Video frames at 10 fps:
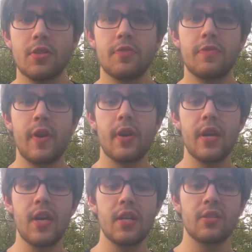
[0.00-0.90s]
She's
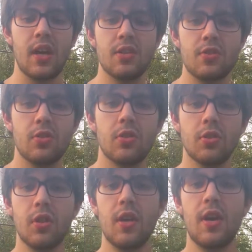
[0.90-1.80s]
very
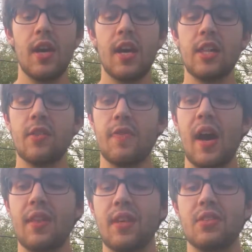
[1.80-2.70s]
intentional in the
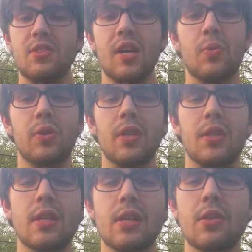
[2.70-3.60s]
fact that she's not really
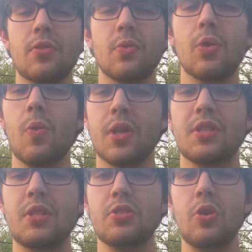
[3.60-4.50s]
thinking through what
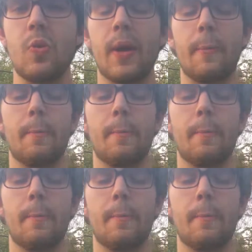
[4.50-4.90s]
she's doing.